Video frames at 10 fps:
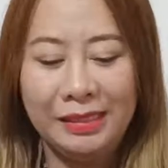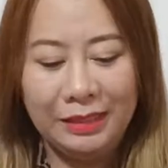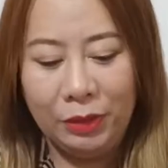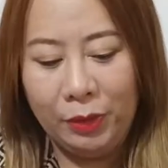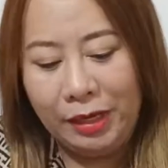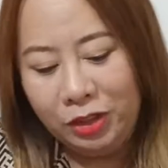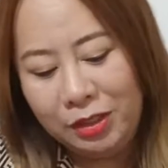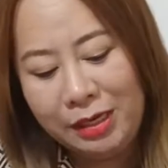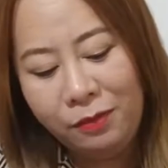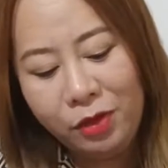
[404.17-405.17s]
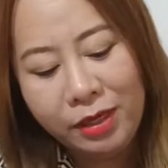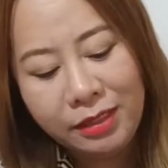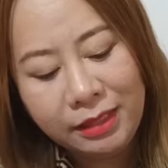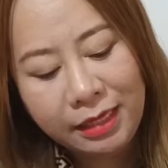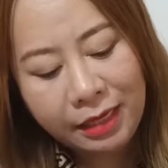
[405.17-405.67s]
So actually, if you
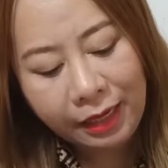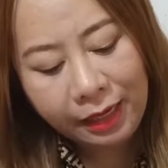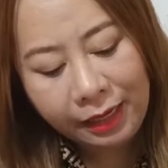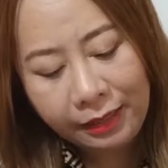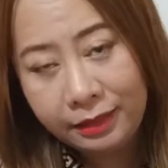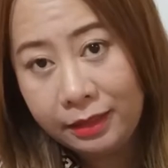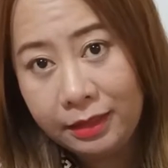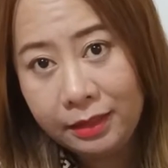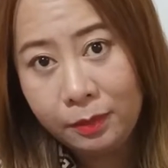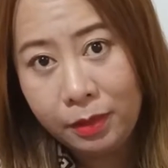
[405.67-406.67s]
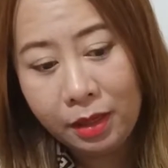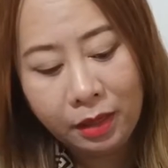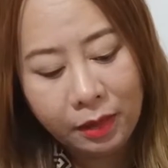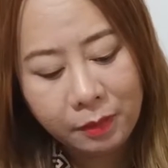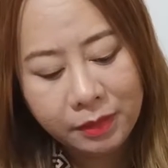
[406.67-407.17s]
can see, guys, this is
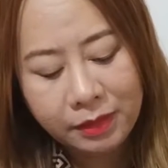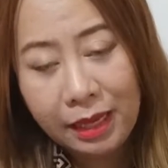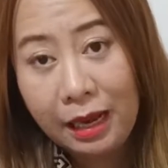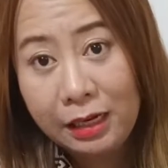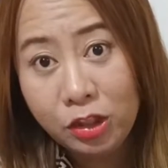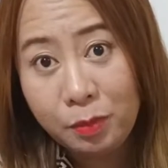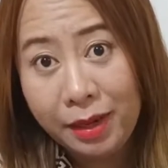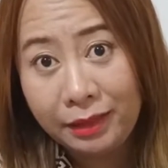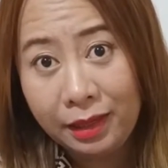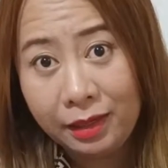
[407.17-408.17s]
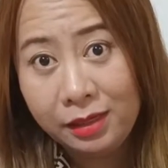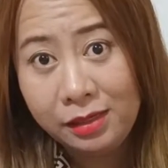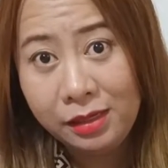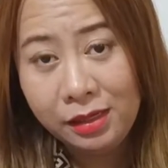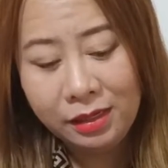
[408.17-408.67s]
stylish
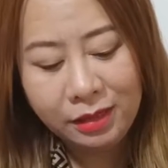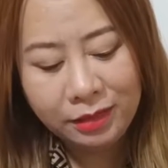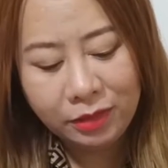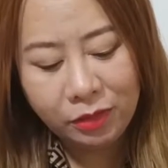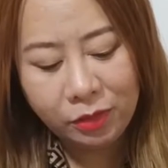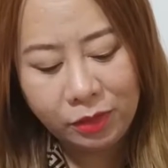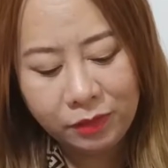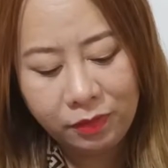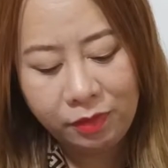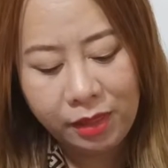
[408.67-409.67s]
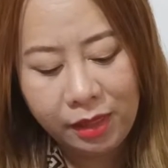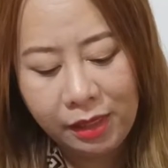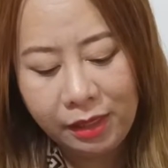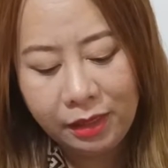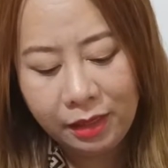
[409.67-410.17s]
metal. So it's very
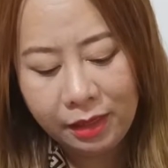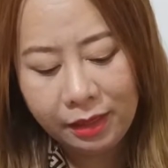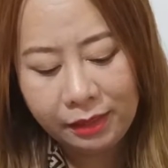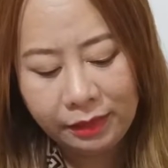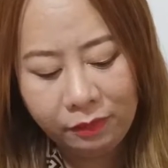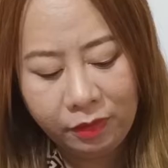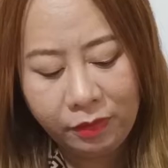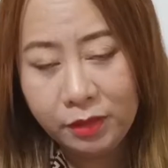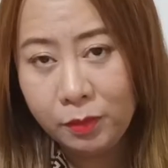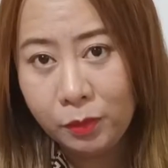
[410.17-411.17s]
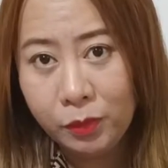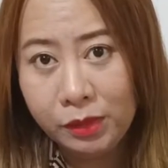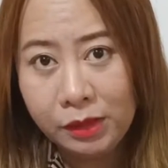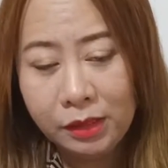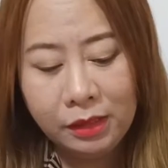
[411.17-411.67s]
elegant and very
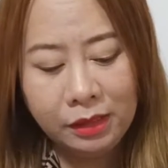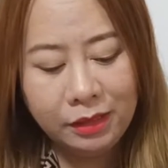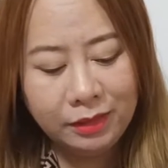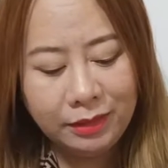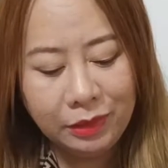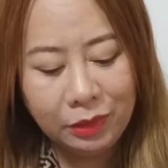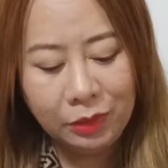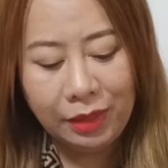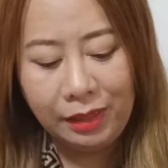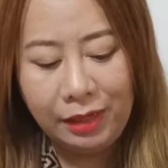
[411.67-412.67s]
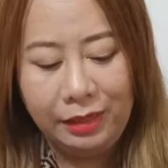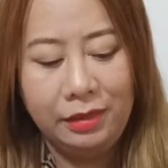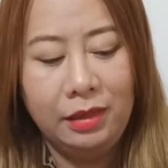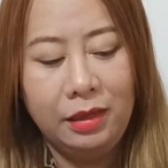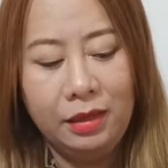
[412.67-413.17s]
smooth. So I
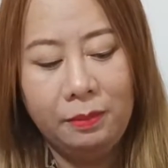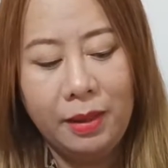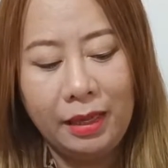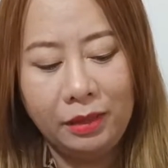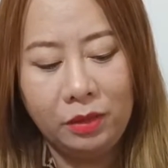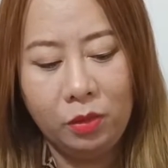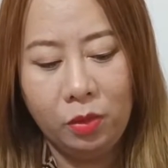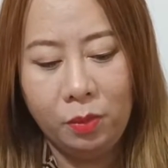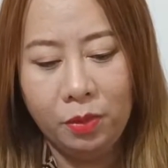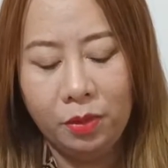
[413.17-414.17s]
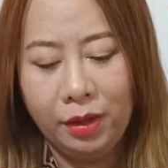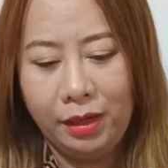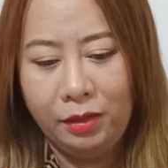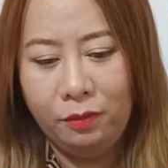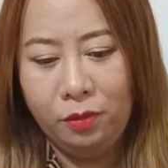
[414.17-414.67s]
like the back cover
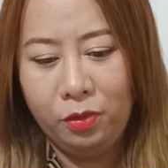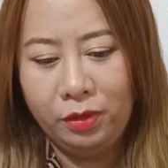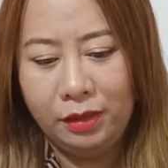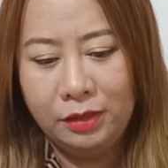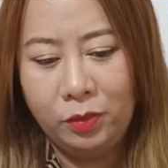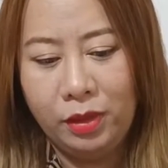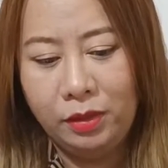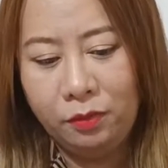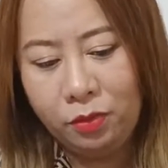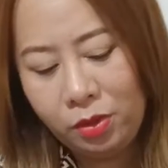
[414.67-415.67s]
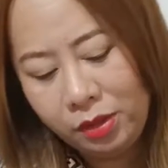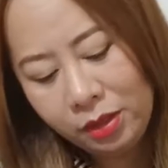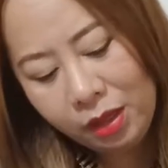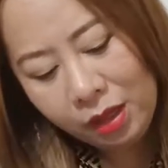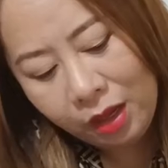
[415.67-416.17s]
and the front as well, the front